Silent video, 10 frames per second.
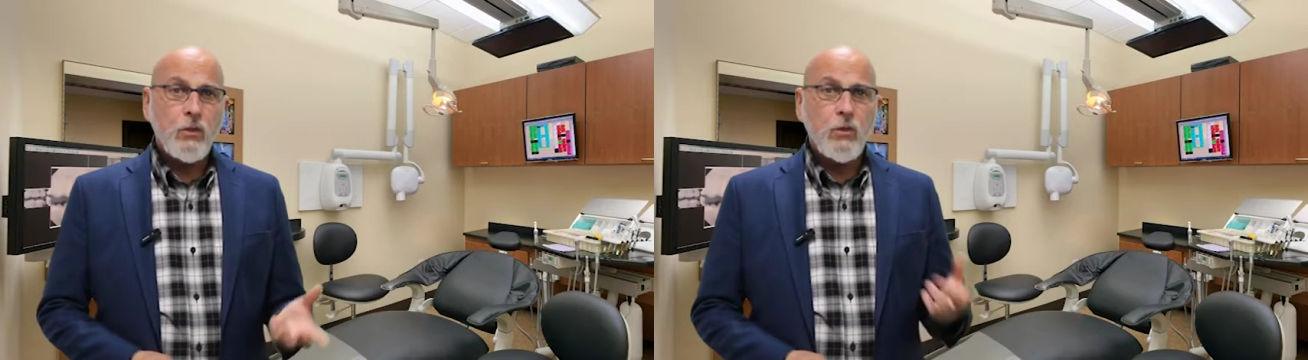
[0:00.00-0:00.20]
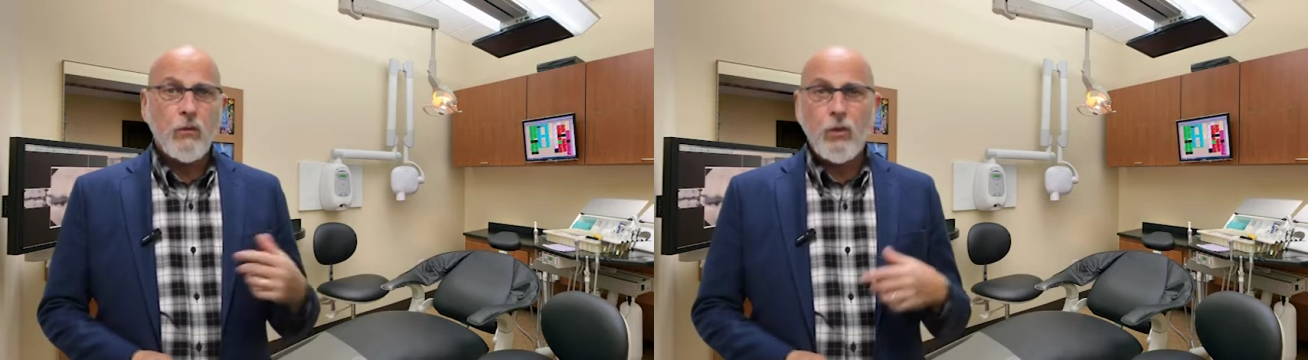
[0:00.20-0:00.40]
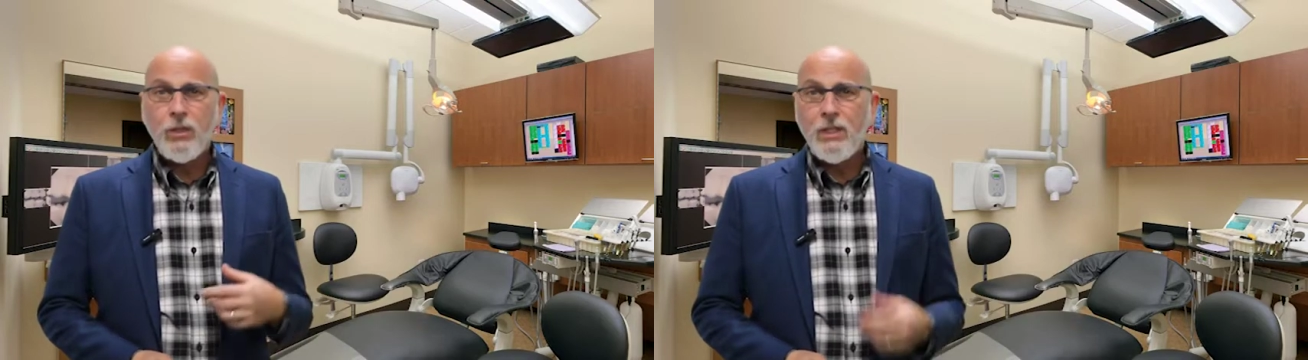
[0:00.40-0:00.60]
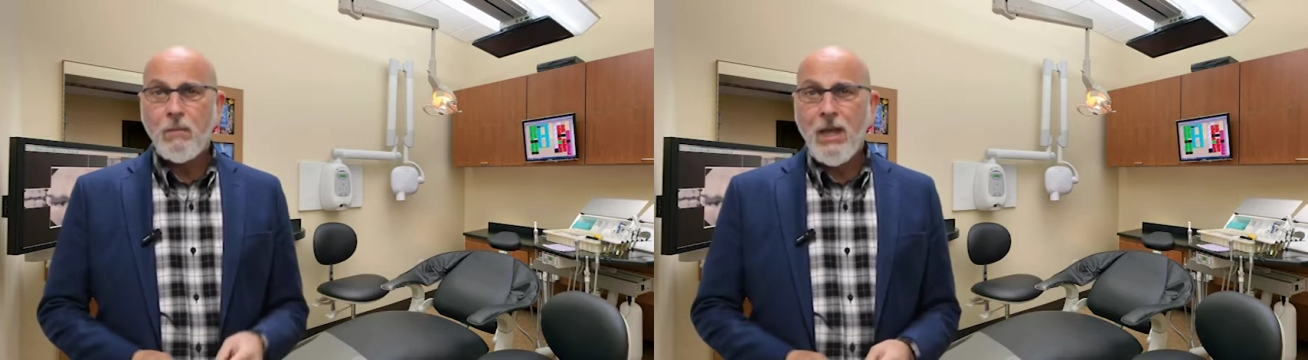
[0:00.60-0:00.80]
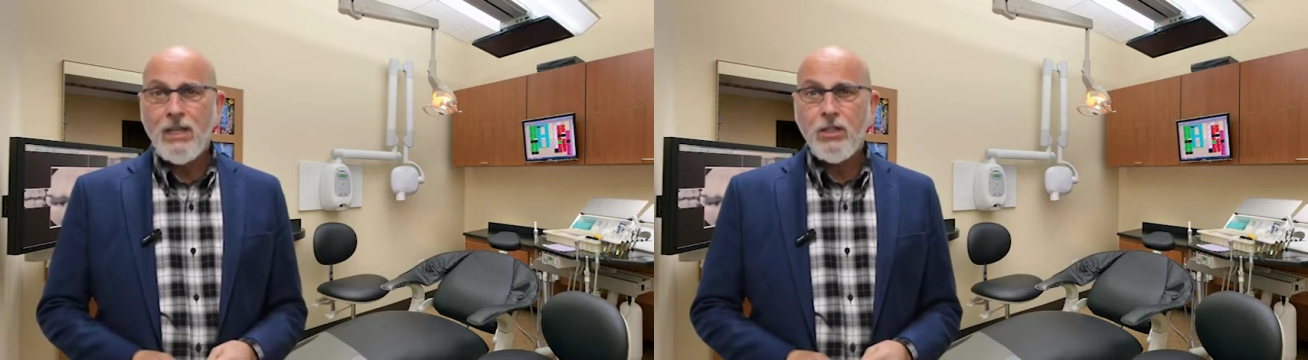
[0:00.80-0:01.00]

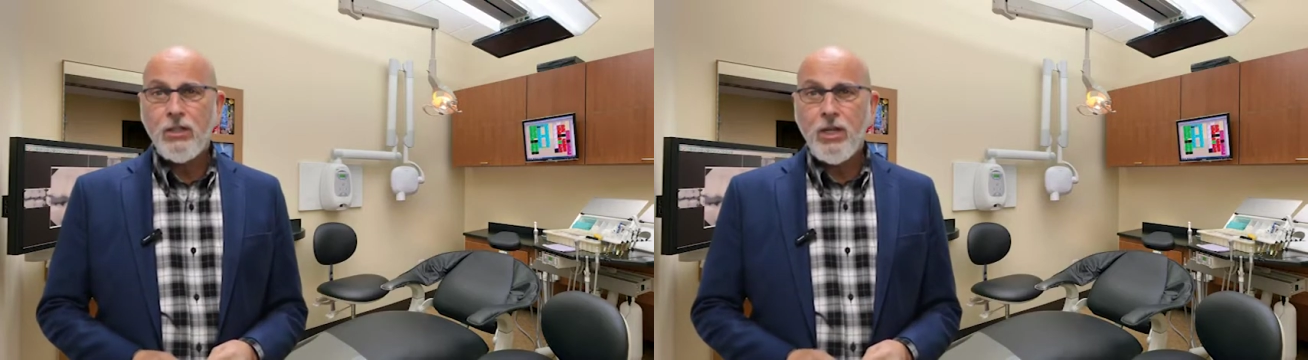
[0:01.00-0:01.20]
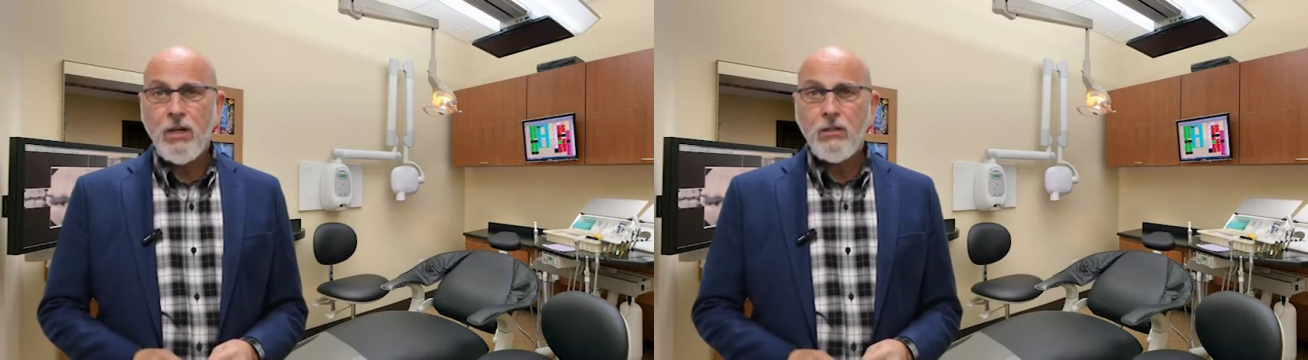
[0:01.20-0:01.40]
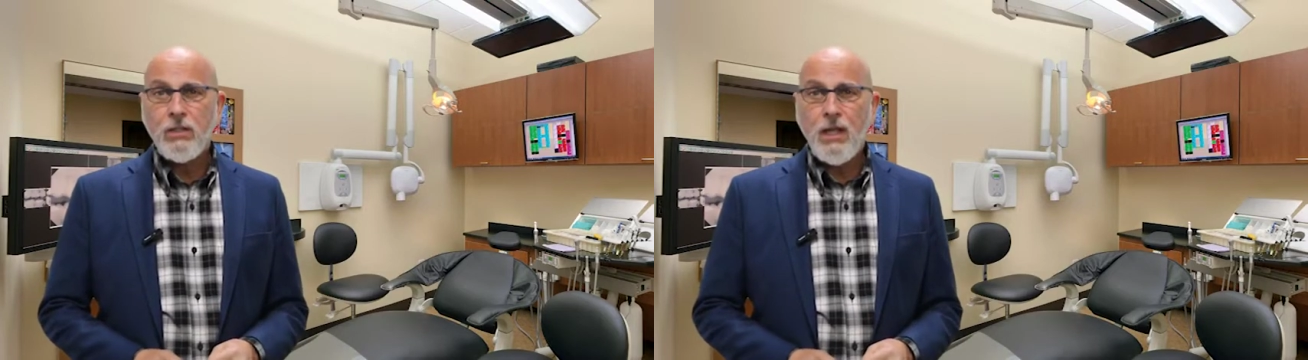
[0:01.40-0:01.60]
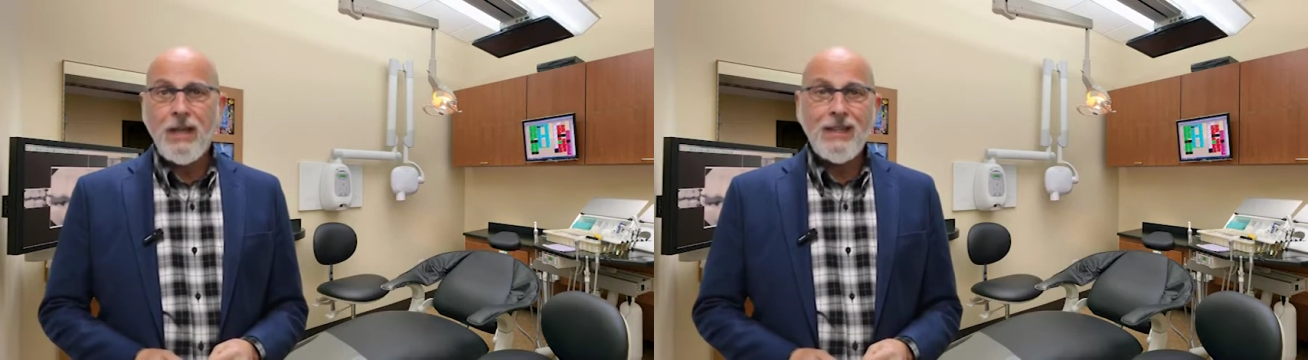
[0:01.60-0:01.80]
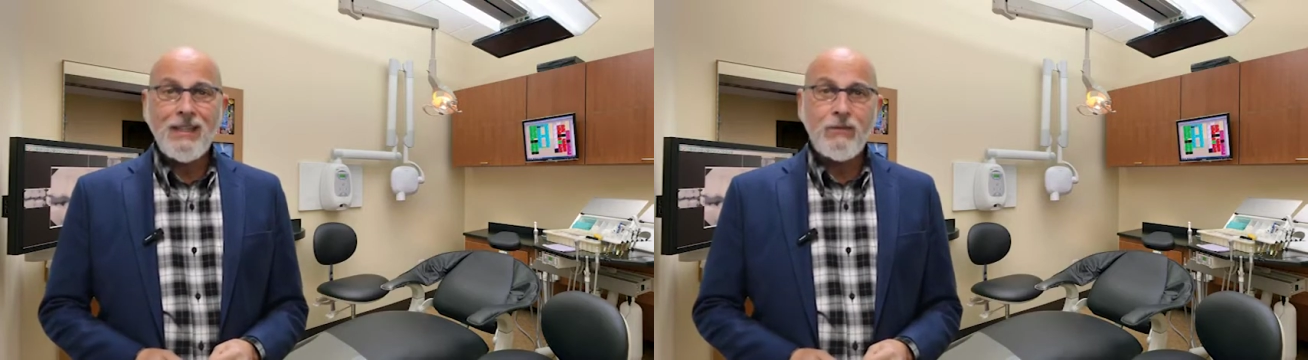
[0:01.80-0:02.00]
traversing patient chairs,
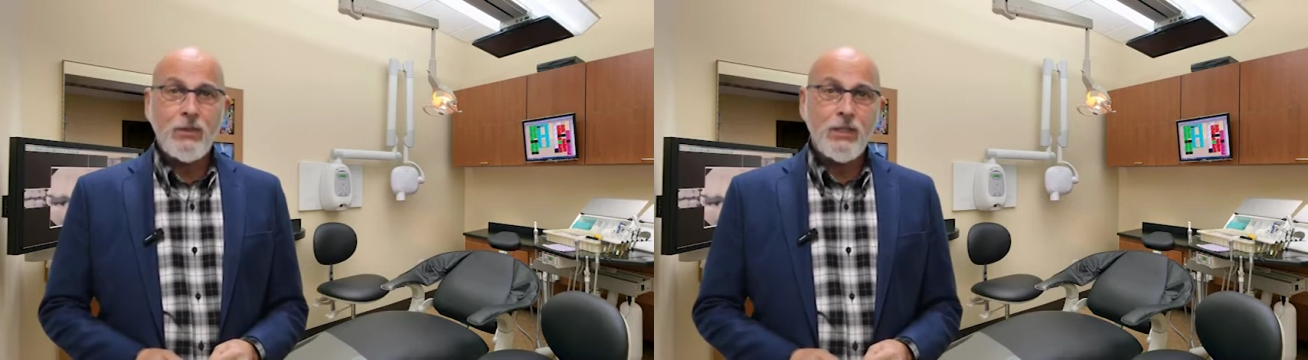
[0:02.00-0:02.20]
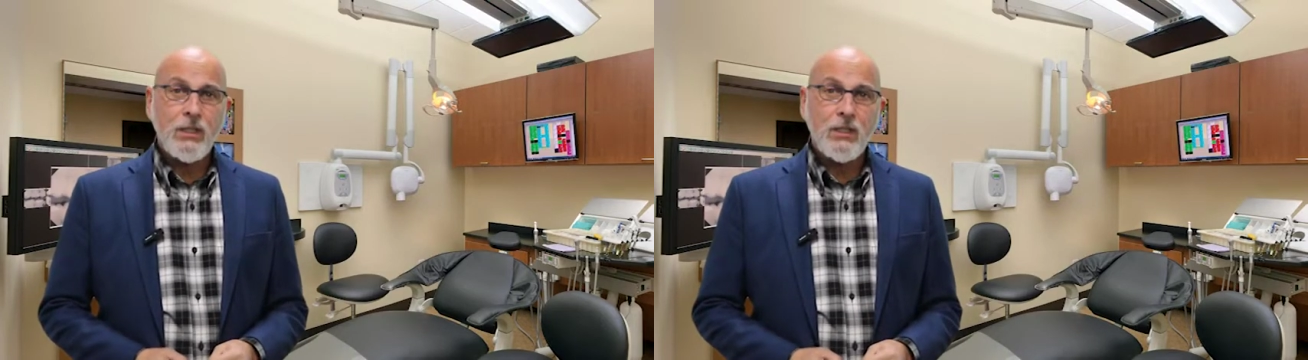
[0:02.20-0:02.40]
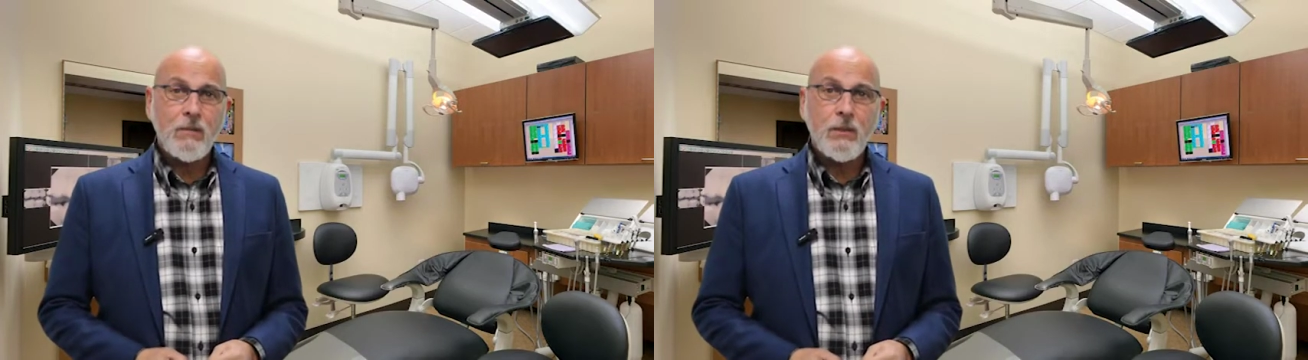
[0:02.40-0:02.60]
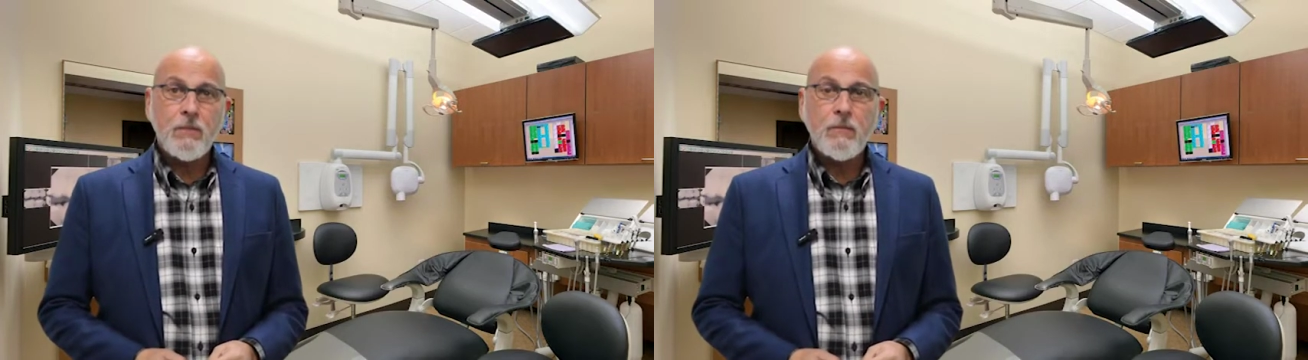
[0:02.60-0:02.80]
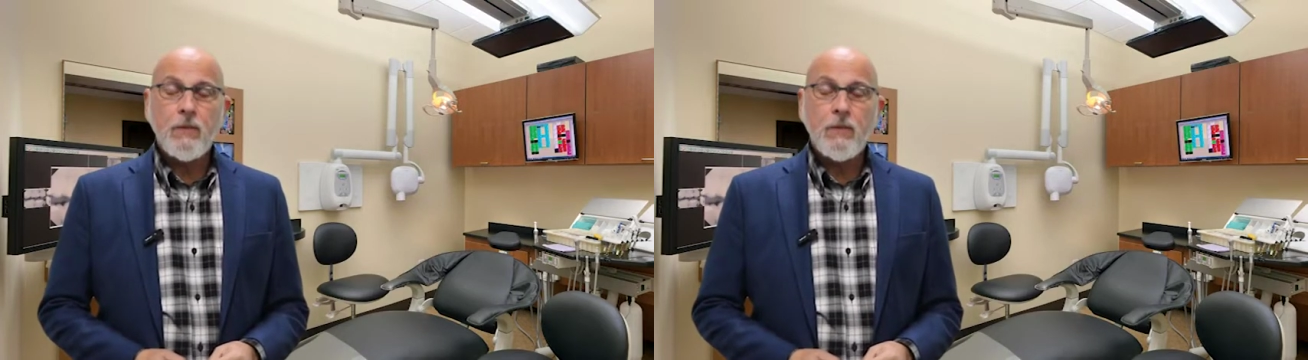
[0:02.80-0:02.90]
and delivery systems,